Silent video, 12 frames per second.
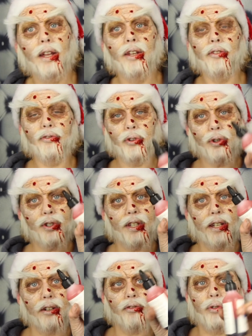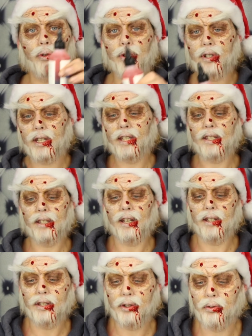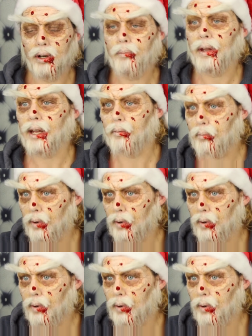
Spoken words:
The first thing, of course, is a dripping